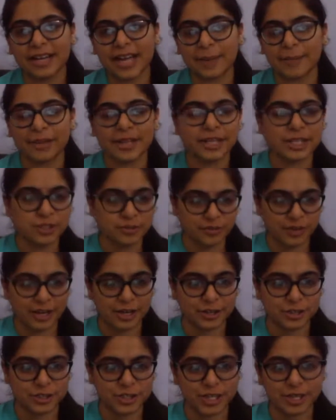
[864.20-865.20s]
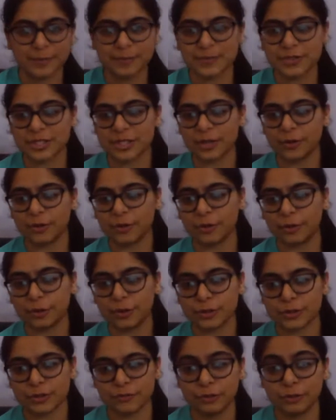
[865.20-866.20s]
MLH Fellowship, so
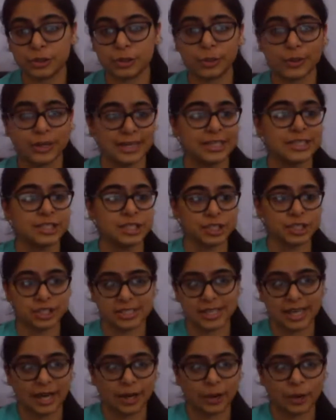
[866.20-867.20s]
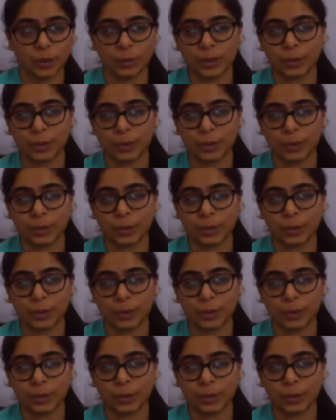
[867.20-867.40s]
those of you joining just now,